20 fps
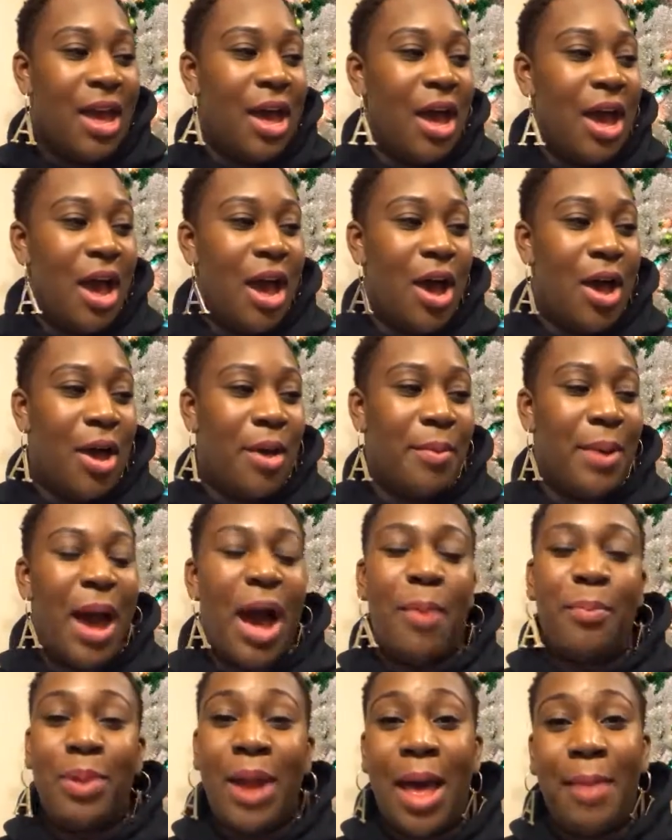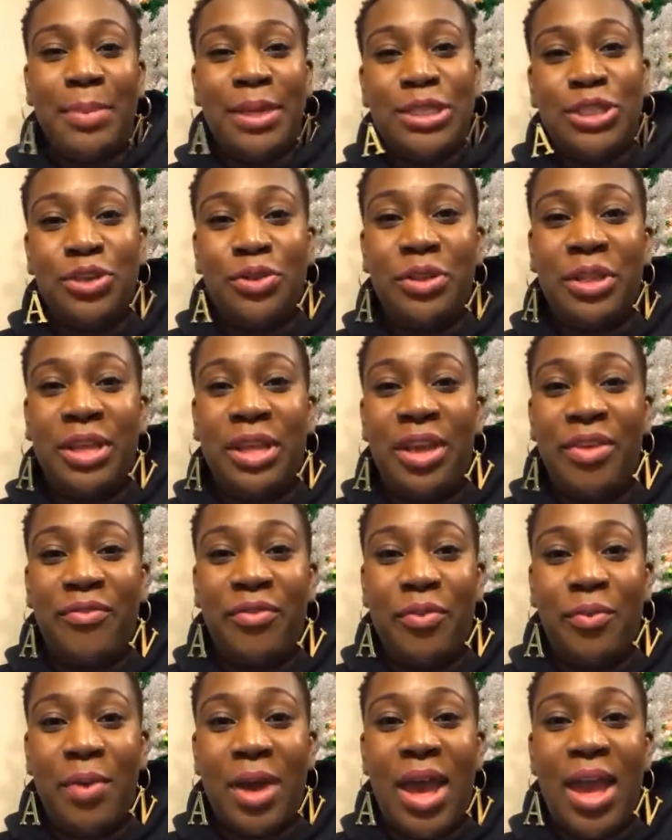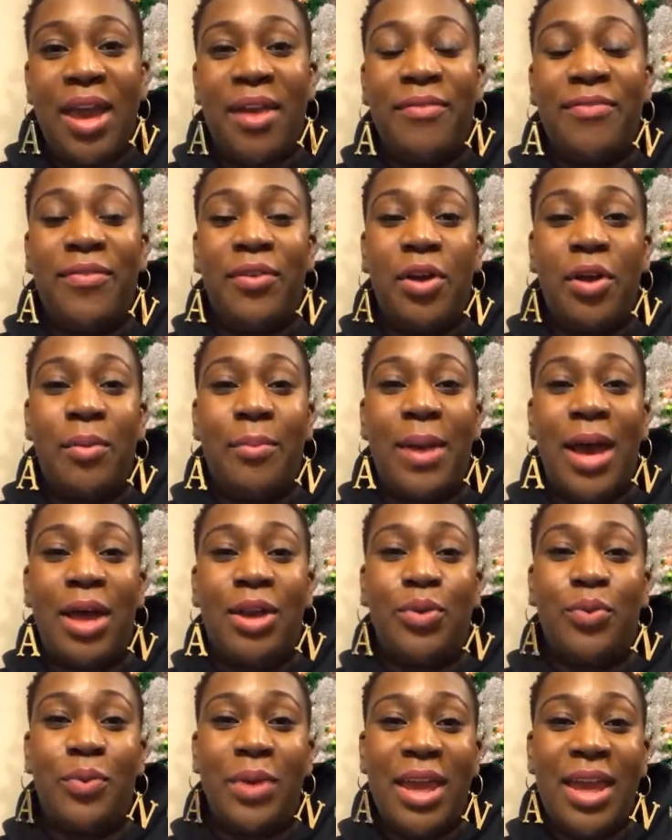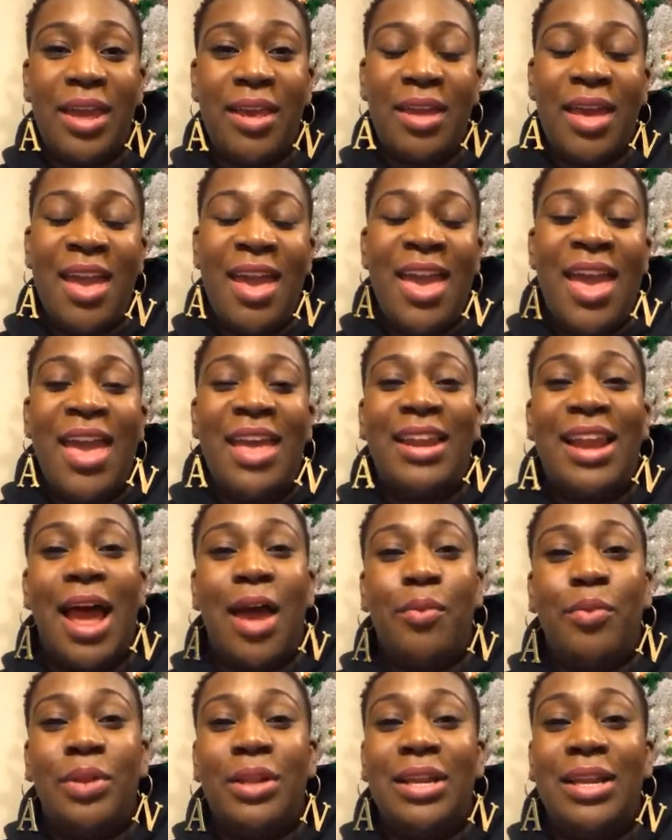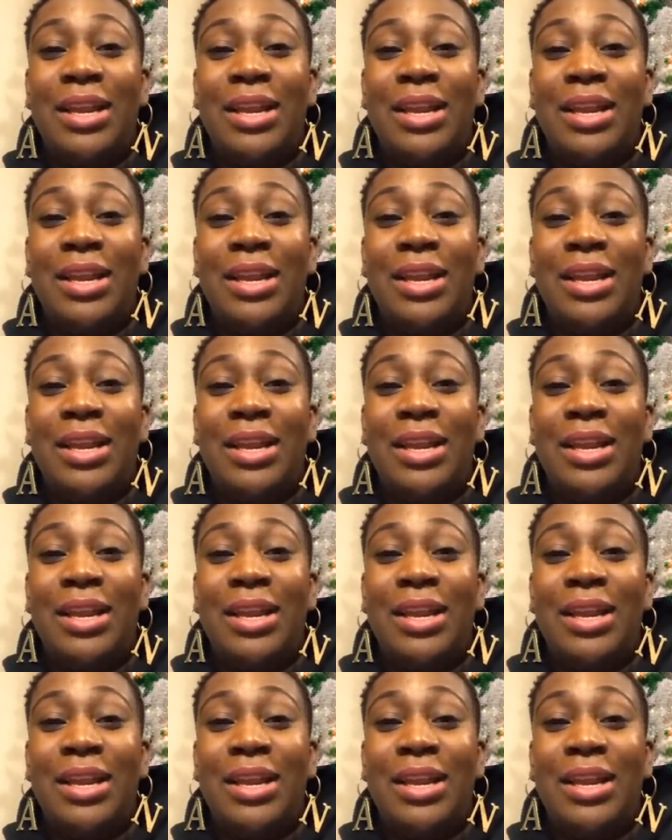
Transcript: Um, I'll probably do the giveaway for about a week and I will